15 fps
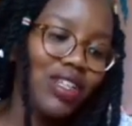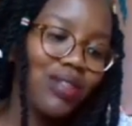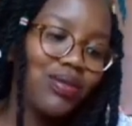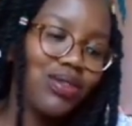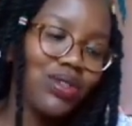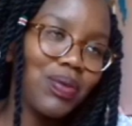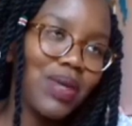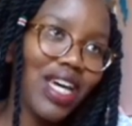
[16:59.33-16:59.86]

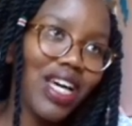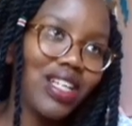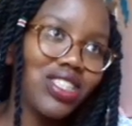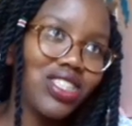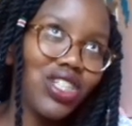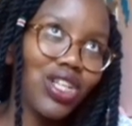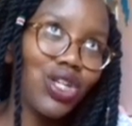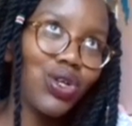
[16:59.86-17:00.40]
If you want them
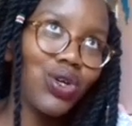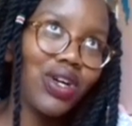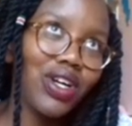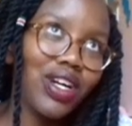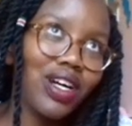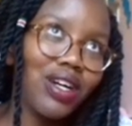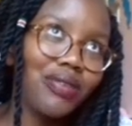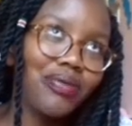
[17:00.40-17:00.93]
to be
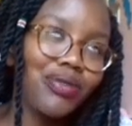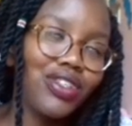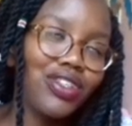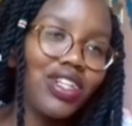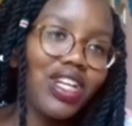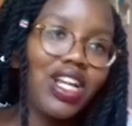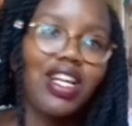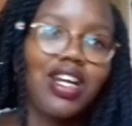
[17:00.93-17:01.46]
extra long,
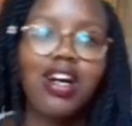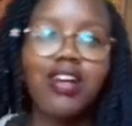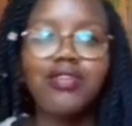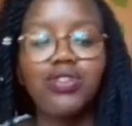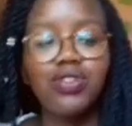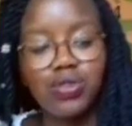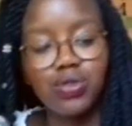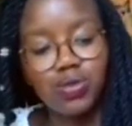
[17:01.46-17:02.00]
you
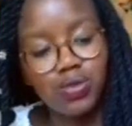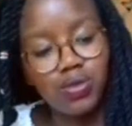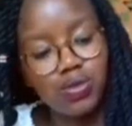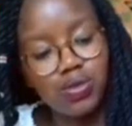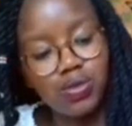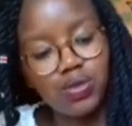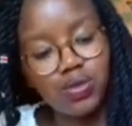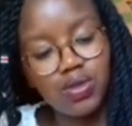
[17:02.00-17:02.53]
really have
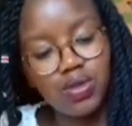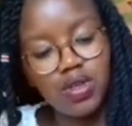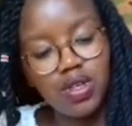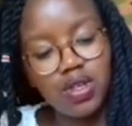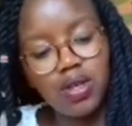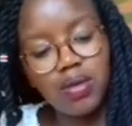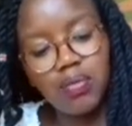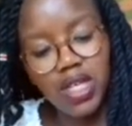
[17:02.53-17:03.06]
to
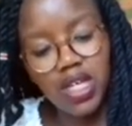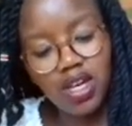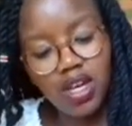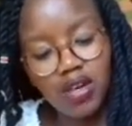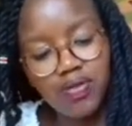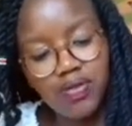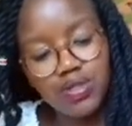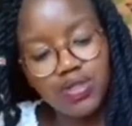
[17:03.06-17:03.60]

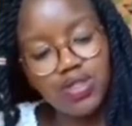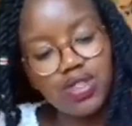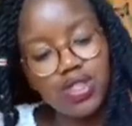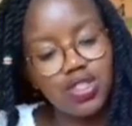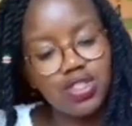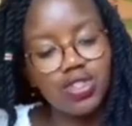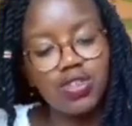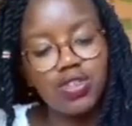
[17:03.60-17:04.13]
be
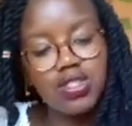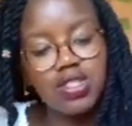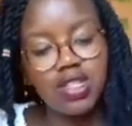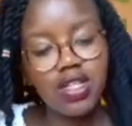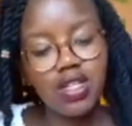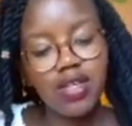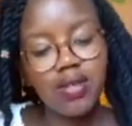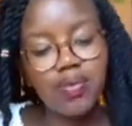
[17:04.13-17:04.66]
careful so
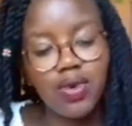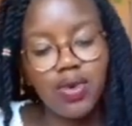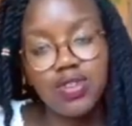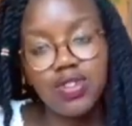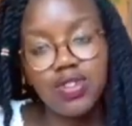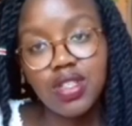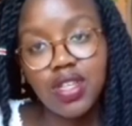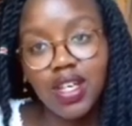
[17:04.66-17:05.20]
that you don't
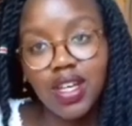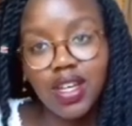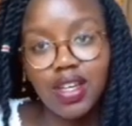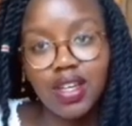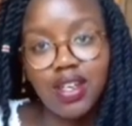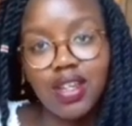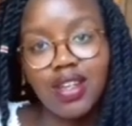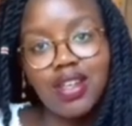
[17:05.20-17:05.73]
up
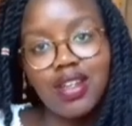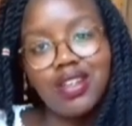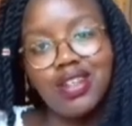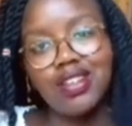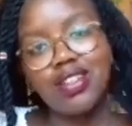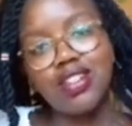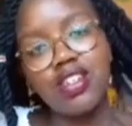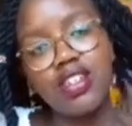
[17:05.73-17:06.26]
causing
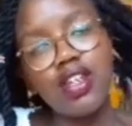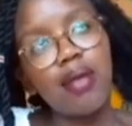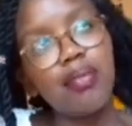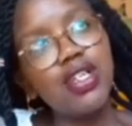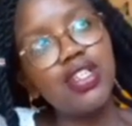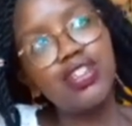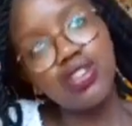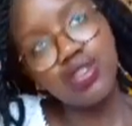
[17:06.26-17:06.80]

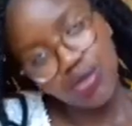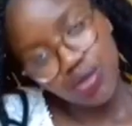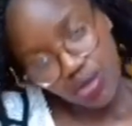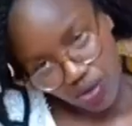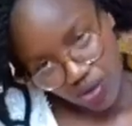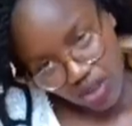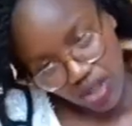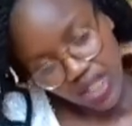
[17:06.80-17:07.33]

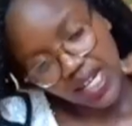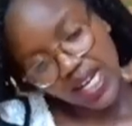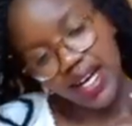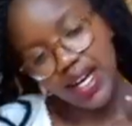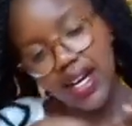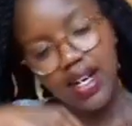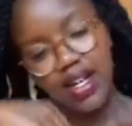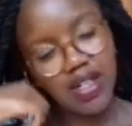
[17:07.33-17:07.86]
damage to
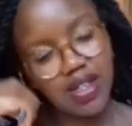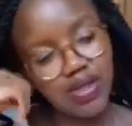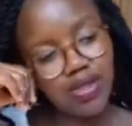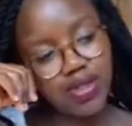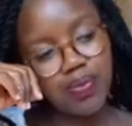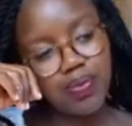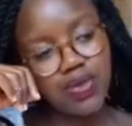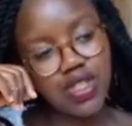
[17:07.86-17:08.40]
your real
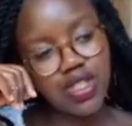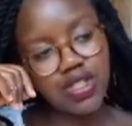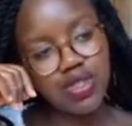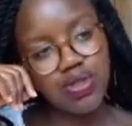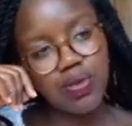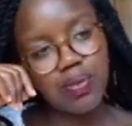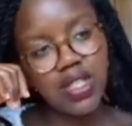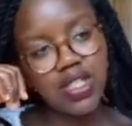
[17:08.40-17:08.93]
hair or
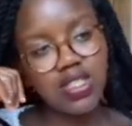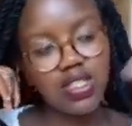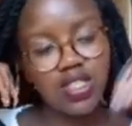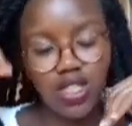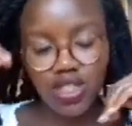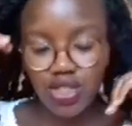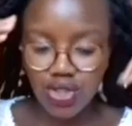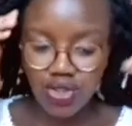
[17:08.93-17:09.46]
putting
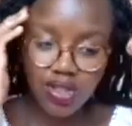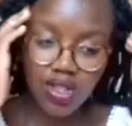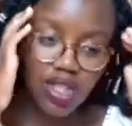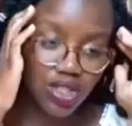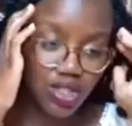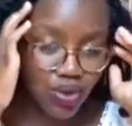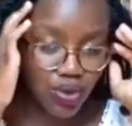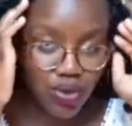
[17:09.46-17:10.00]
so much
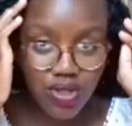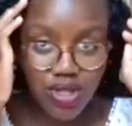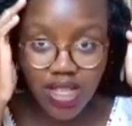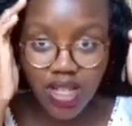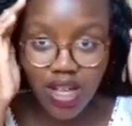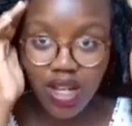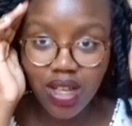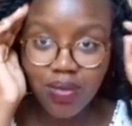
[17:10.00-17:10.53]
tension
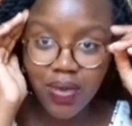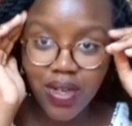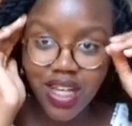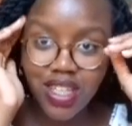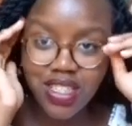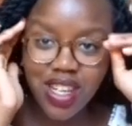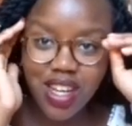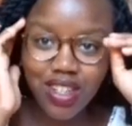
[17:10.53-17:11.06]
that your own
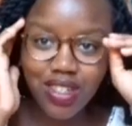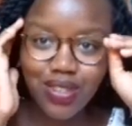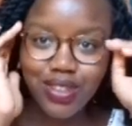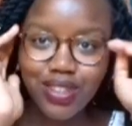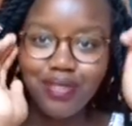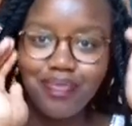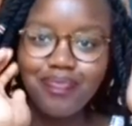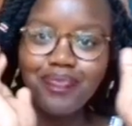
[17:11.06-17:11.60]
scalp
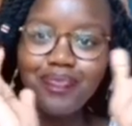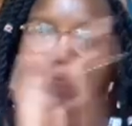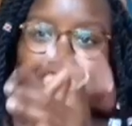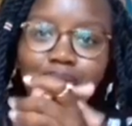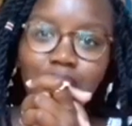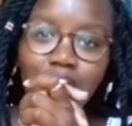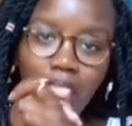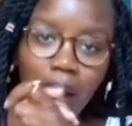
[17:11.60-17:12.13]
can't
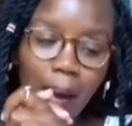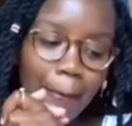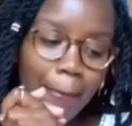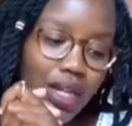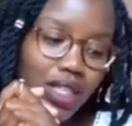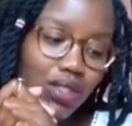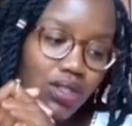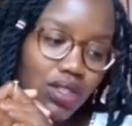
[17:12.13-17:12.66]
handle.
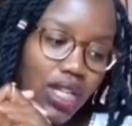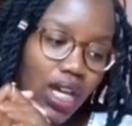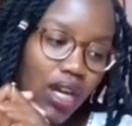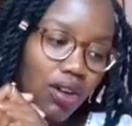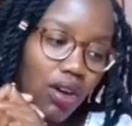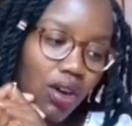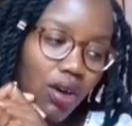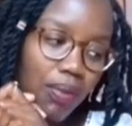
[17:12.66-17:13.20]

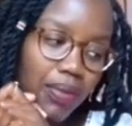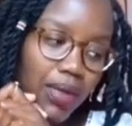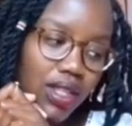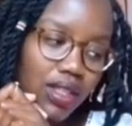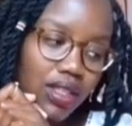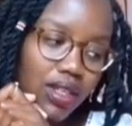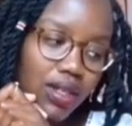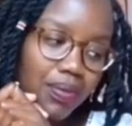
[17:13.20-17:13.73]
But would I
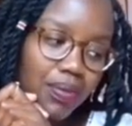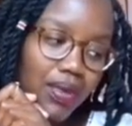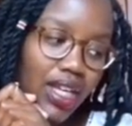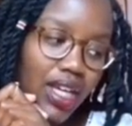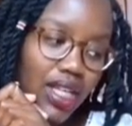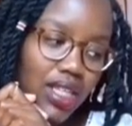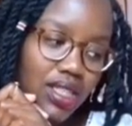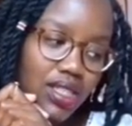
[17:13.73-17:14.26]

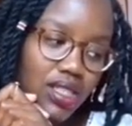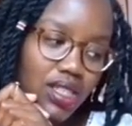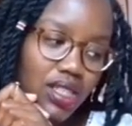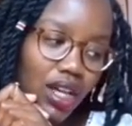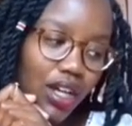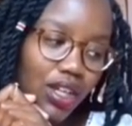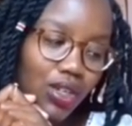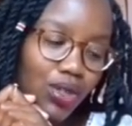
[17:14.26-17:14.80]
recommend them?
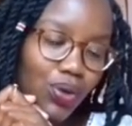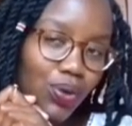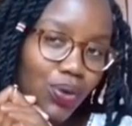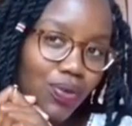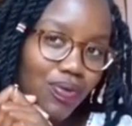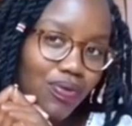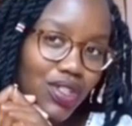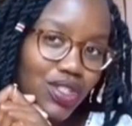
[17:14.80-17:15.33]
Yes,
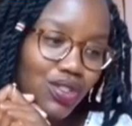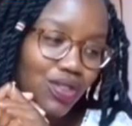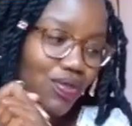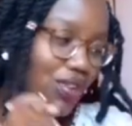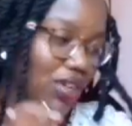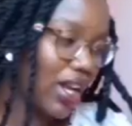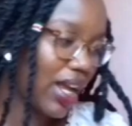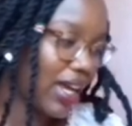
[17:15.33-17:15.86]
I
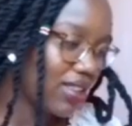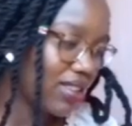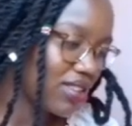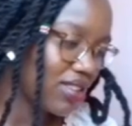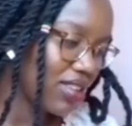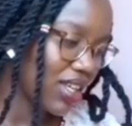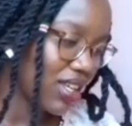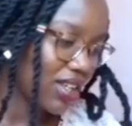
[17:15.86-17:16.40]
do. First of
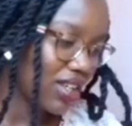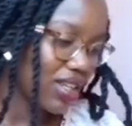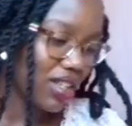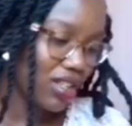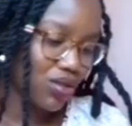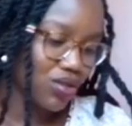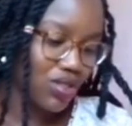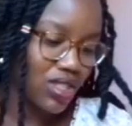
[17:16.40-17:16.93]
all, I
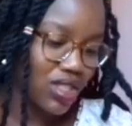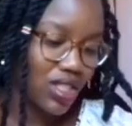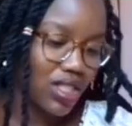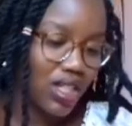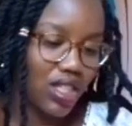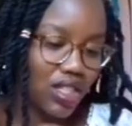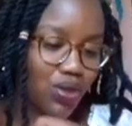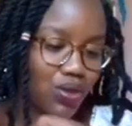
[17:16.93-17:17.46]
think
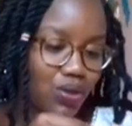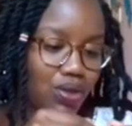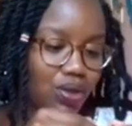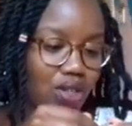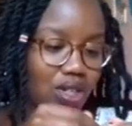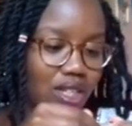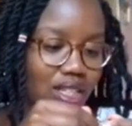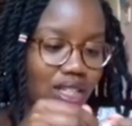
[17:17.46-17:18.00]
it was a
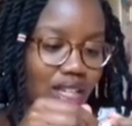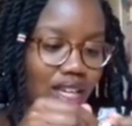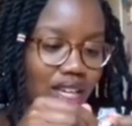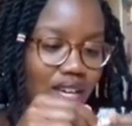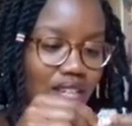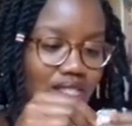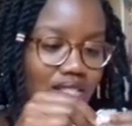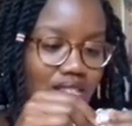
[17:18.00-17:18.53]
really good
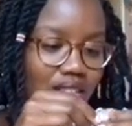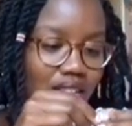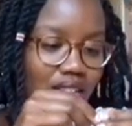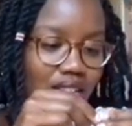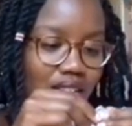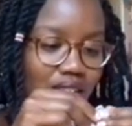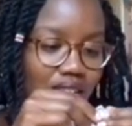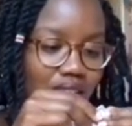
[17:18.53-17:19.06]
holiday
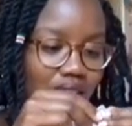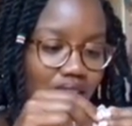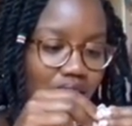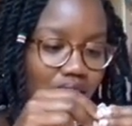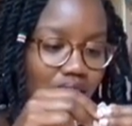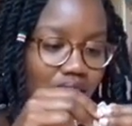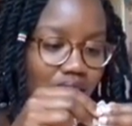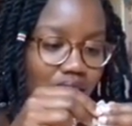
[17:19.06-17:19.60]

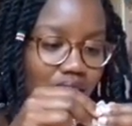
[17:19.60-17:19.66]
hairstyle.